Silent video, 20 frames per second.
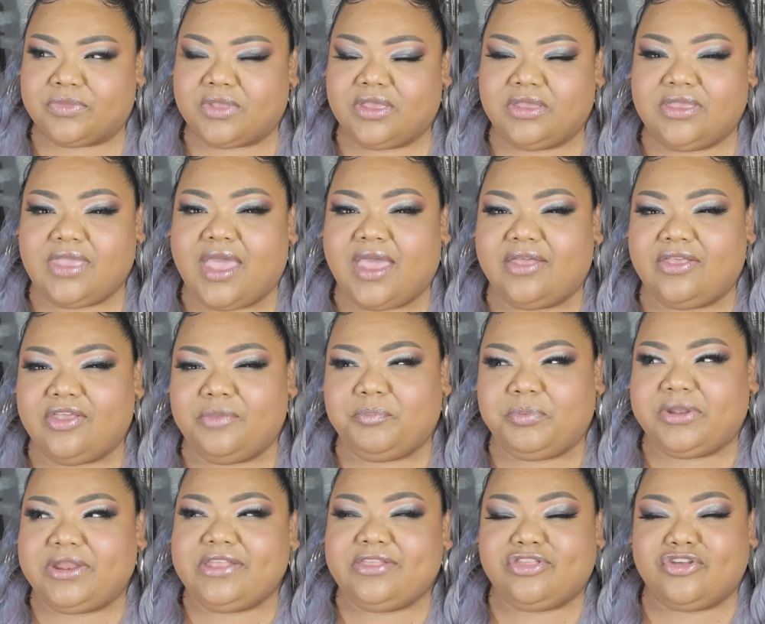Yeah,
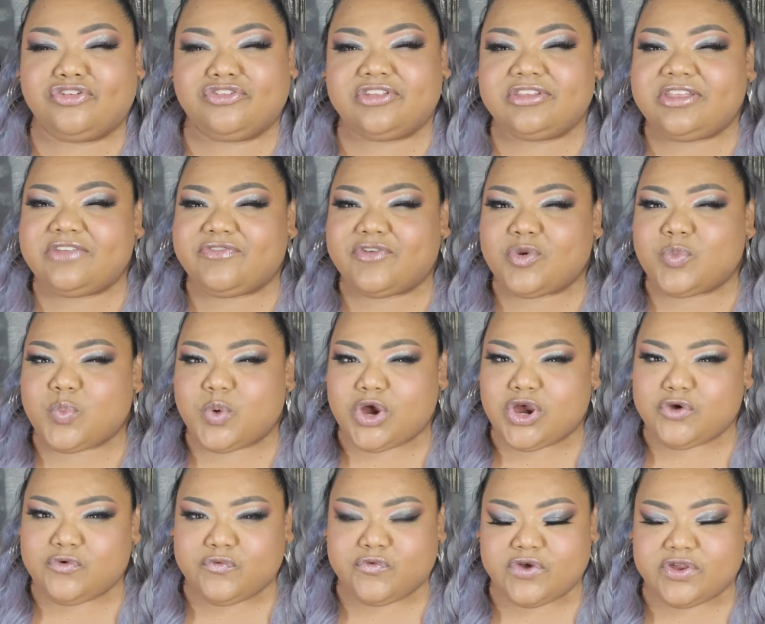but if there's a different
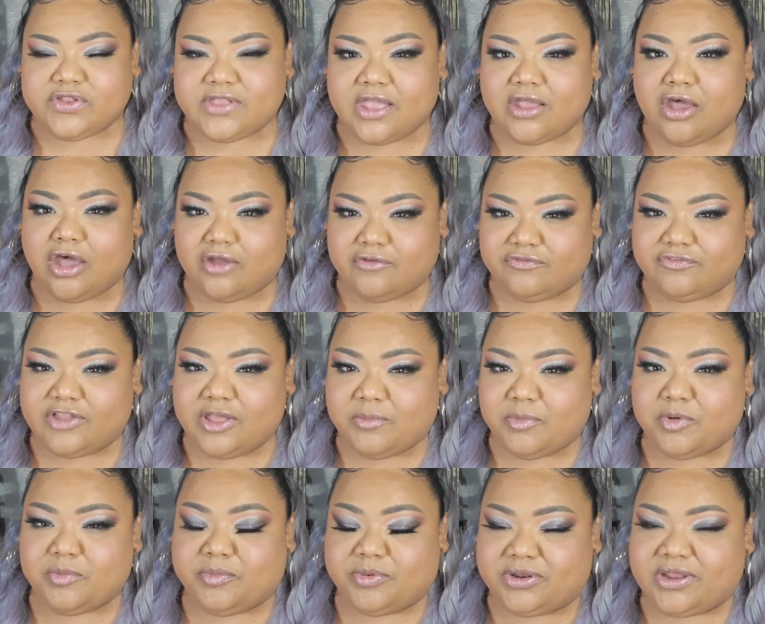word for it. It's not called
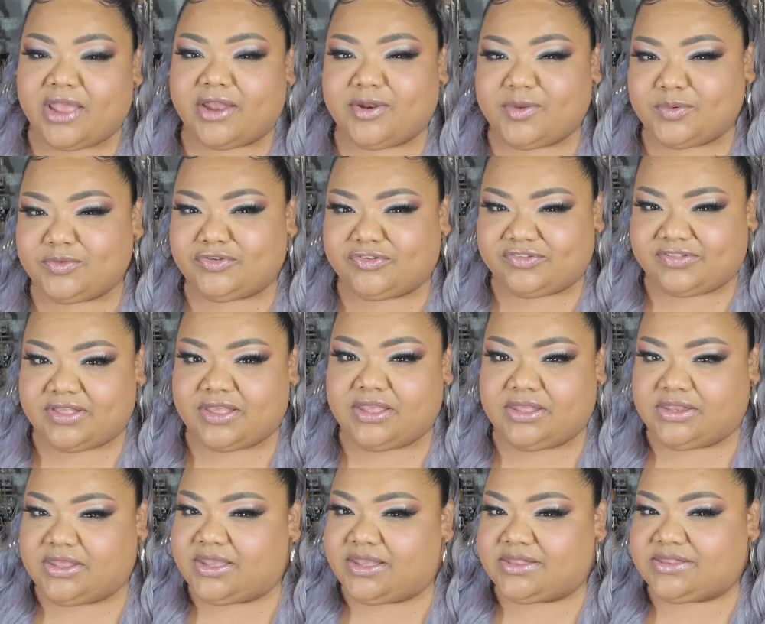flubber, but I know what you're
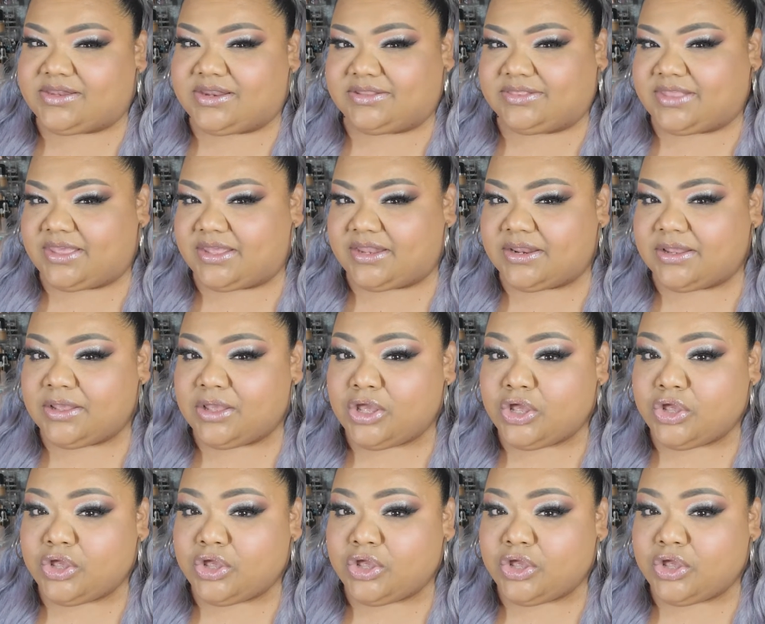saying. Yeah, it's not that.